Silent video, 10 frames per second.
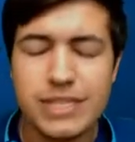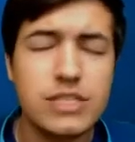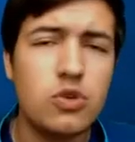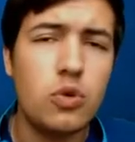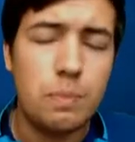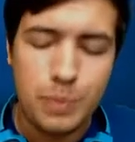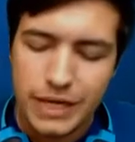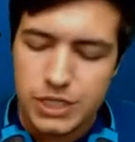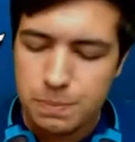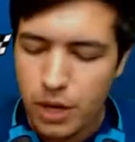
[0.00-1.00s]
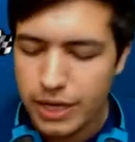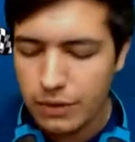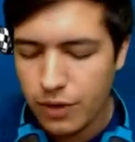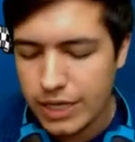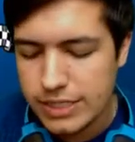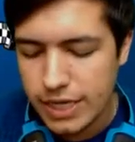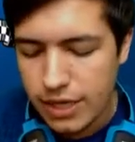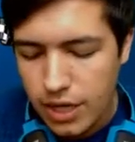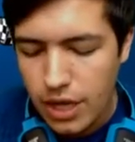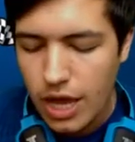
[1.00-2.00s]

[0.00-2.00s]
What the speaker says: This is called Beach Buggy Racing.